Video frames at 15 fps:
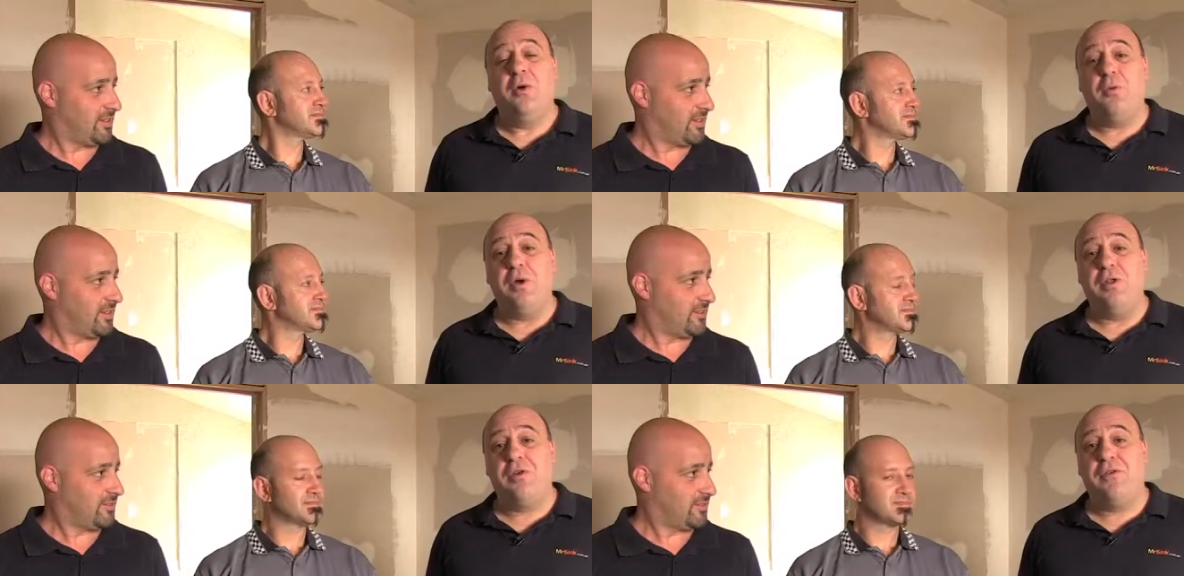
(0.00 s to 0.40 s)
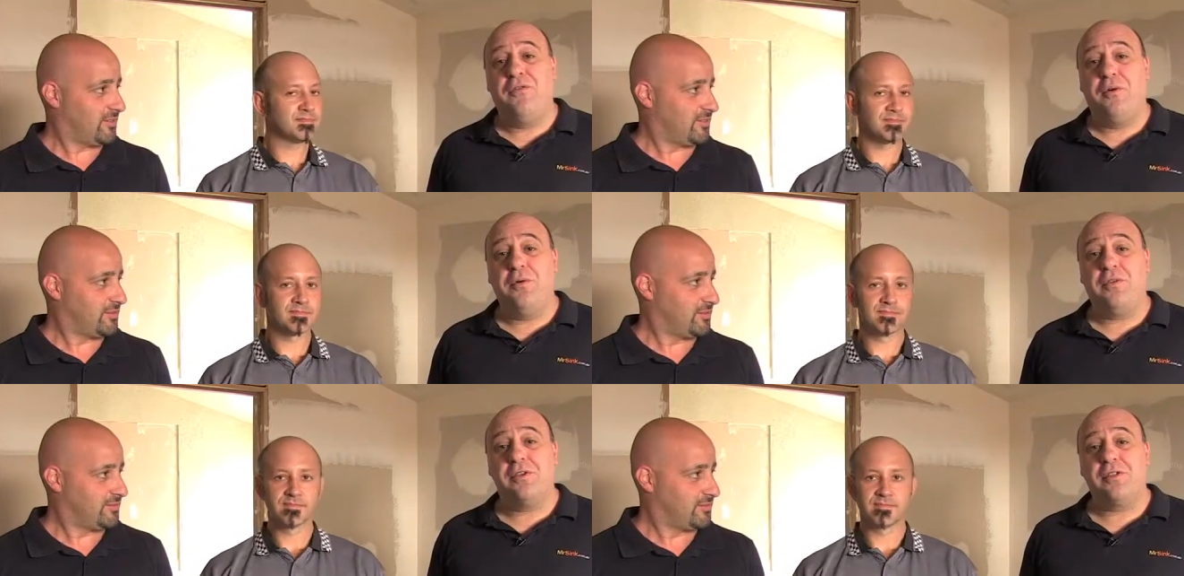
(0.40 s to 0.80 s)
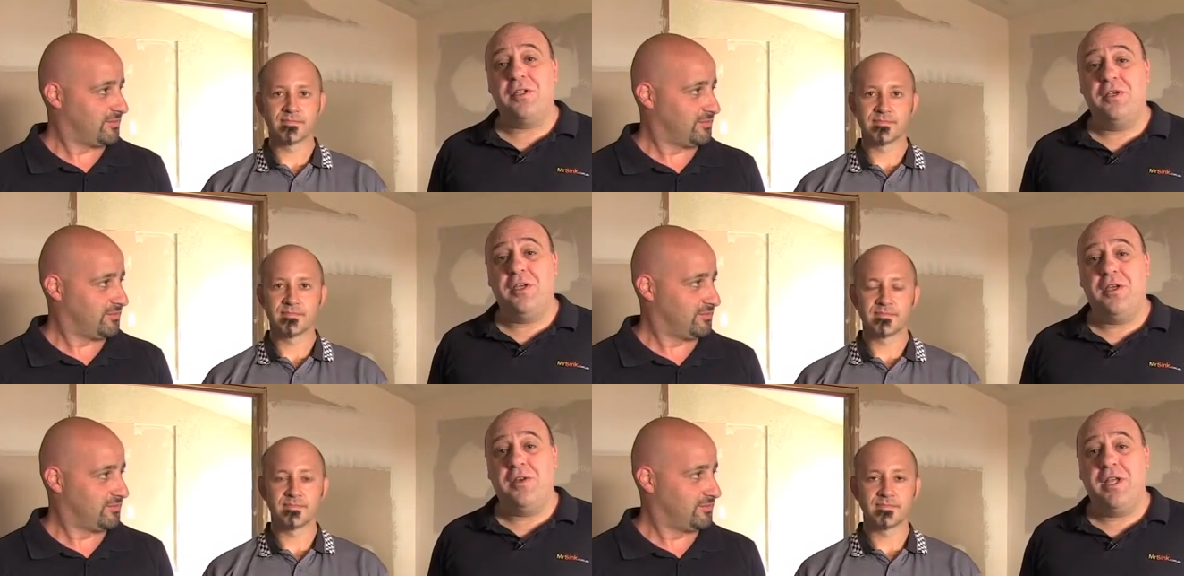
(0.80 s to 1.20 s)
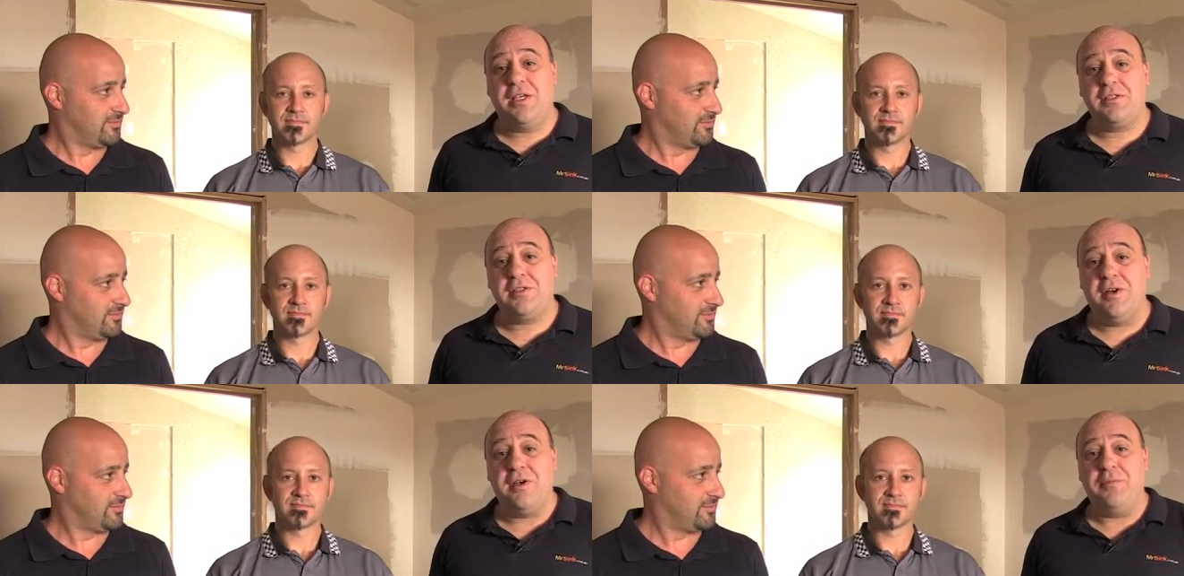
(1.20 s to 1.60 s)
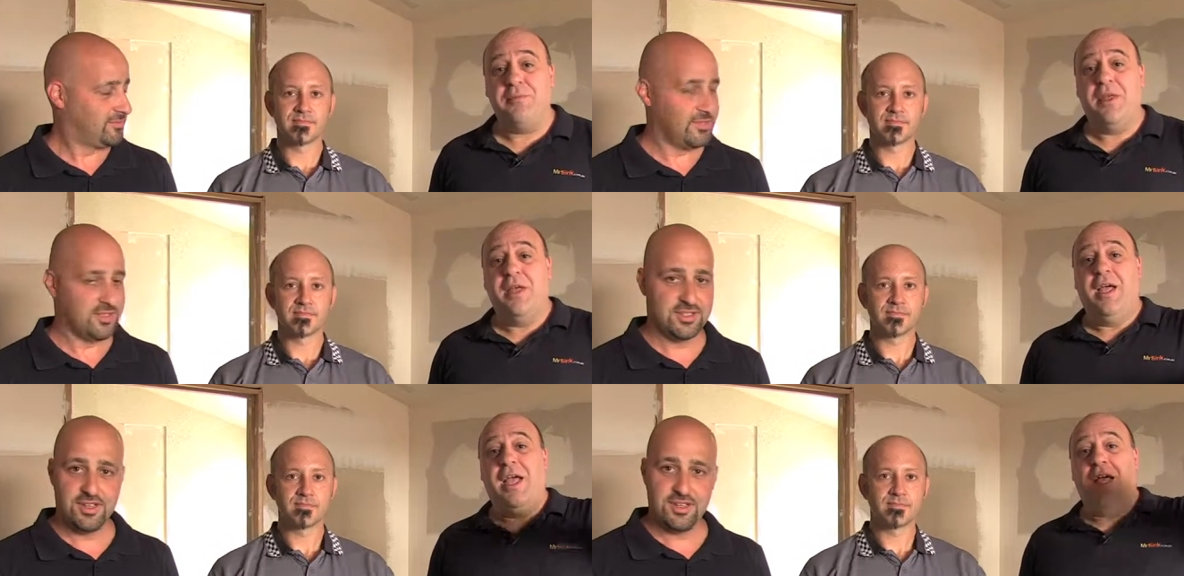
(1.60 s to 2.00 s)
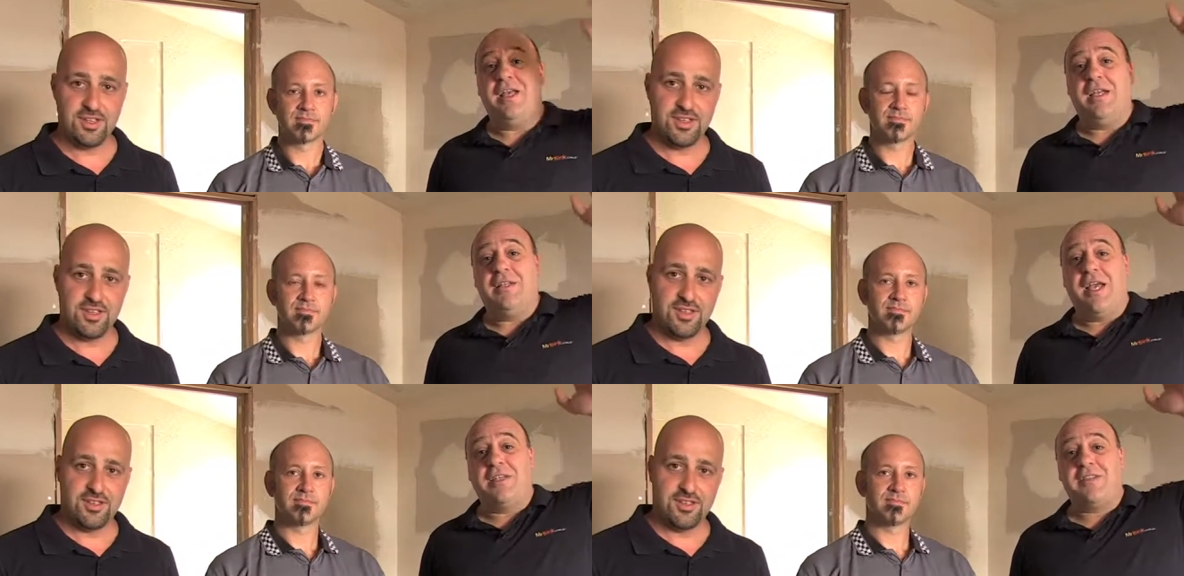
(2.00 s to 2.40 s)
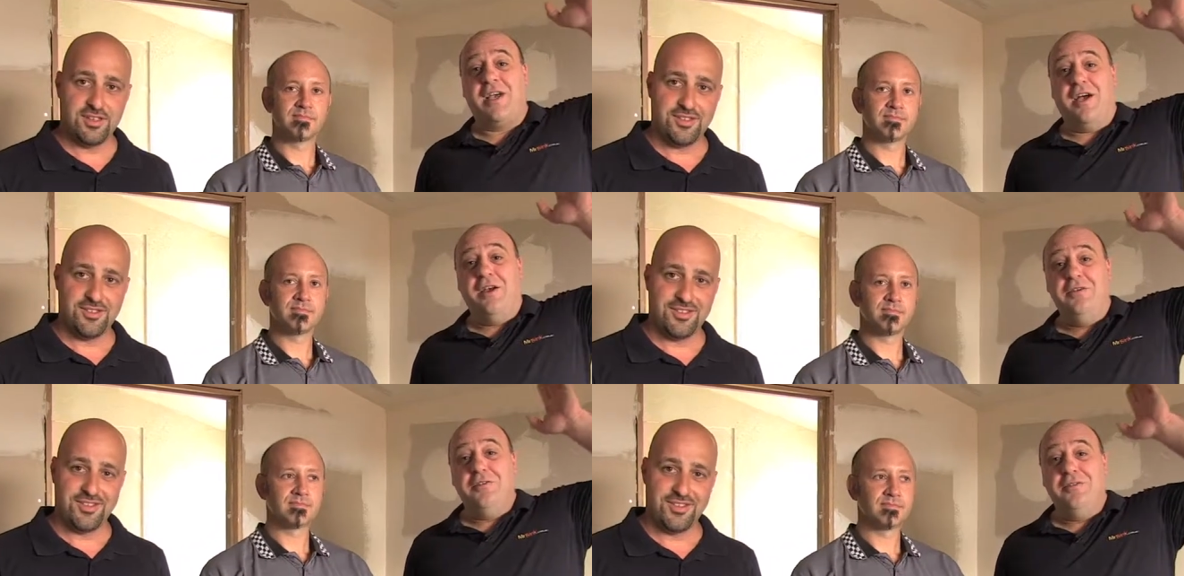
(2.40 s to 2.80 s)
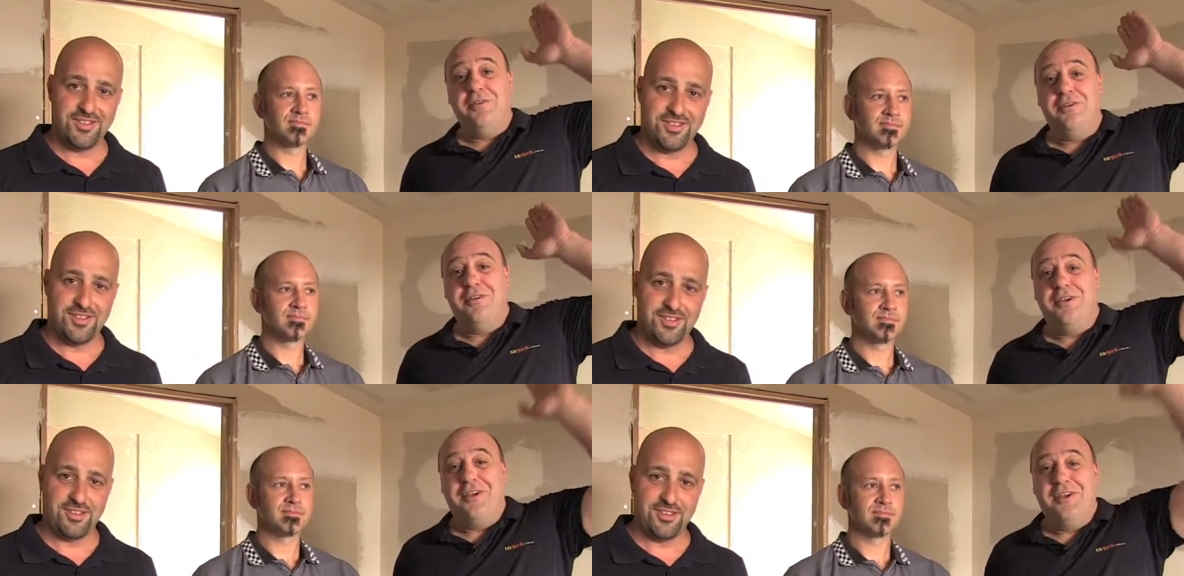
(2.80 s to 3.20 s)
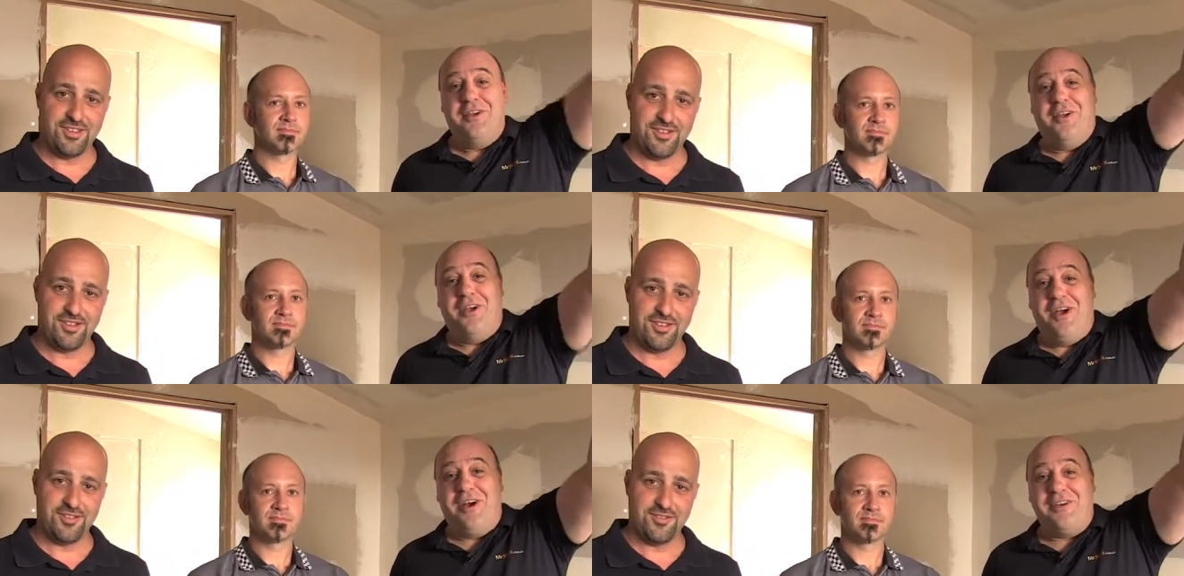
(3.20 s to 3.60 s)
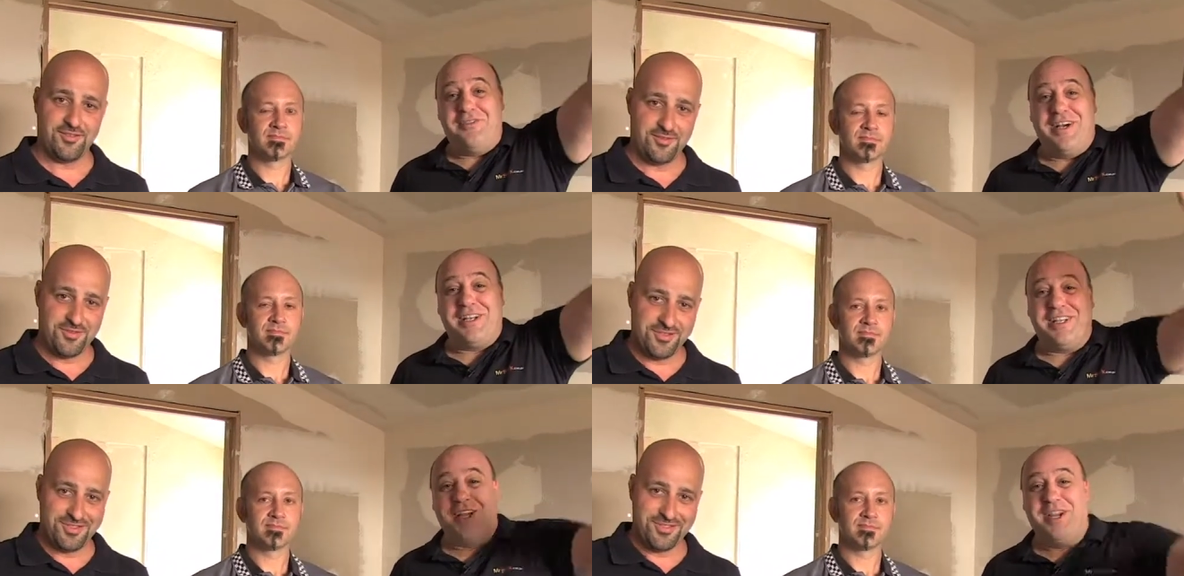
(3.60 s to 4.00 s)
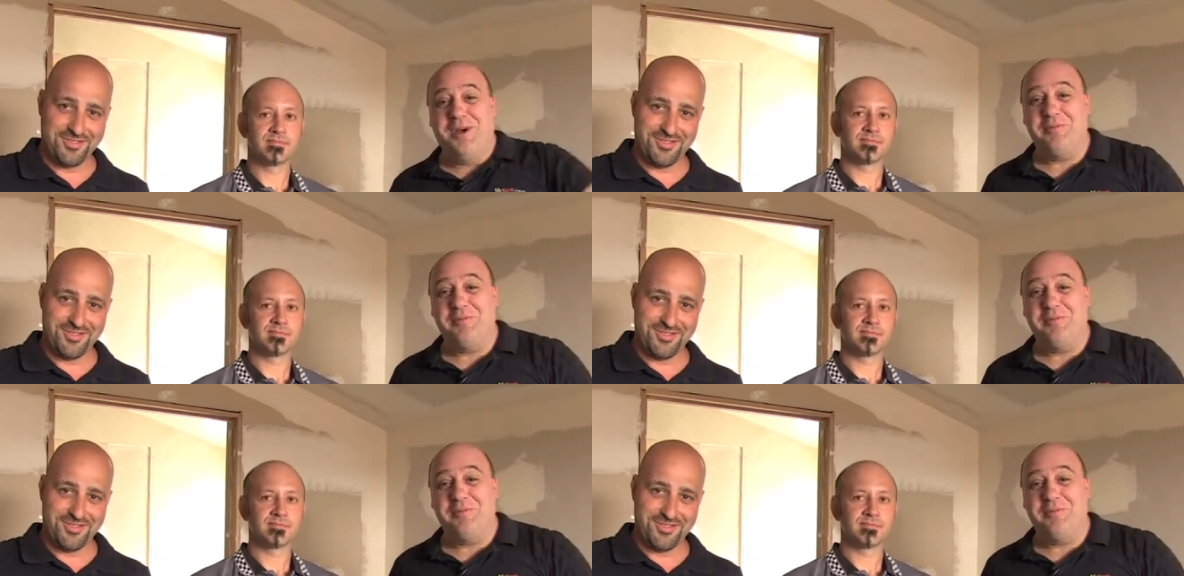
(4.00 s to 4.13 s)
Speaker 1: we look forward to seeing you next time. So, I